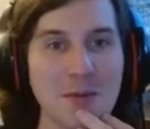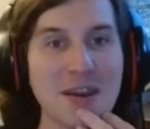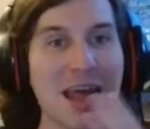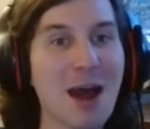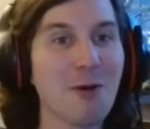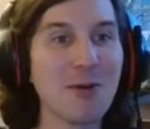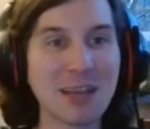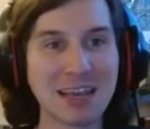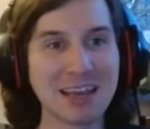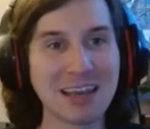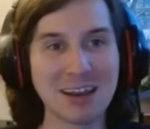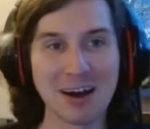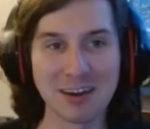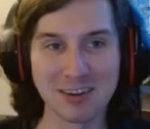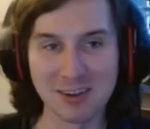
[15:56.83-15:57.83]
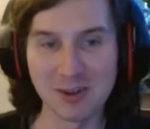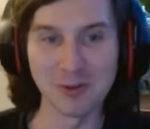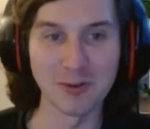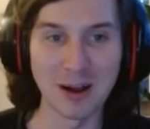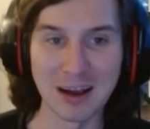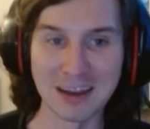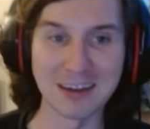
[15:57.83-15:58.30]
now we can get on to
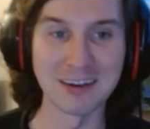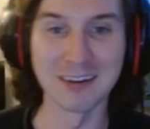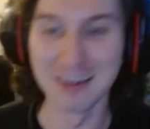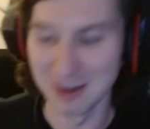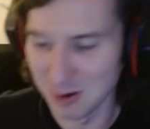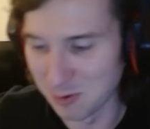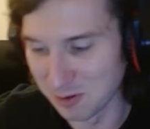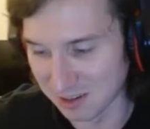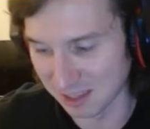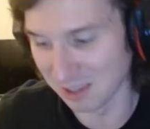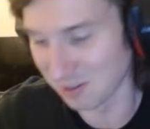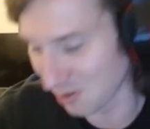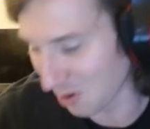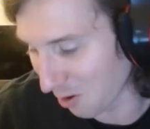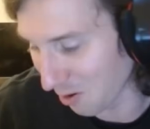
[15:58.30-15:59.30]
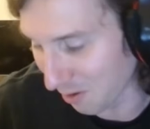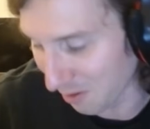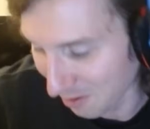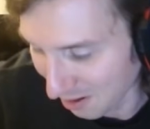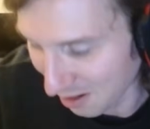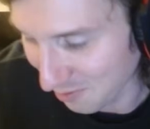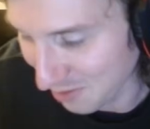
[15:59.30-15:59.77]
Uriah, who is the star
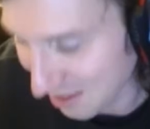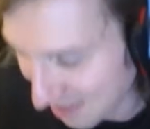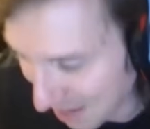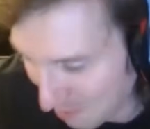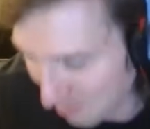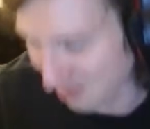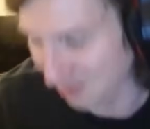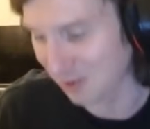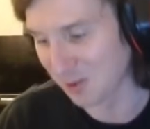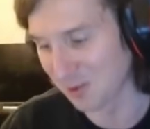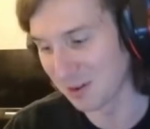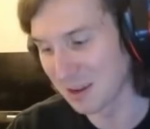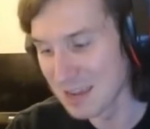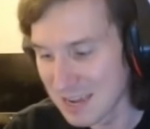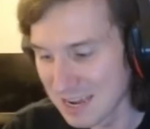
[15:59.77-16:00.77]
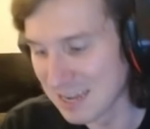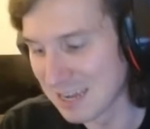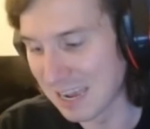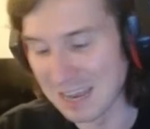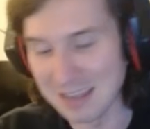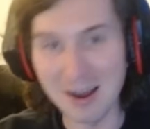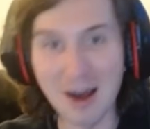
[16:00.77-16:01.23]
of this episode,
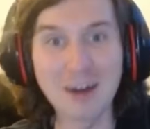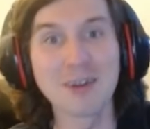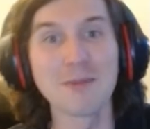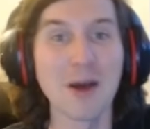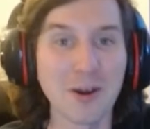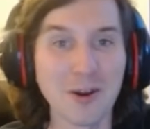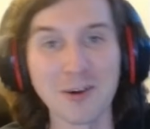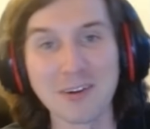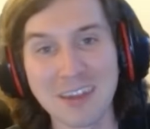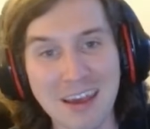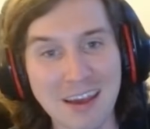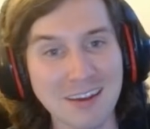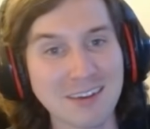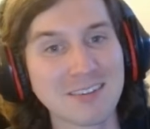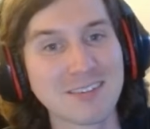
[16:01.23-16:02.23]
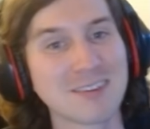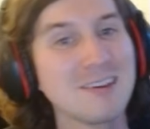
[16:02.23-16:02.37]
and talk about our decks.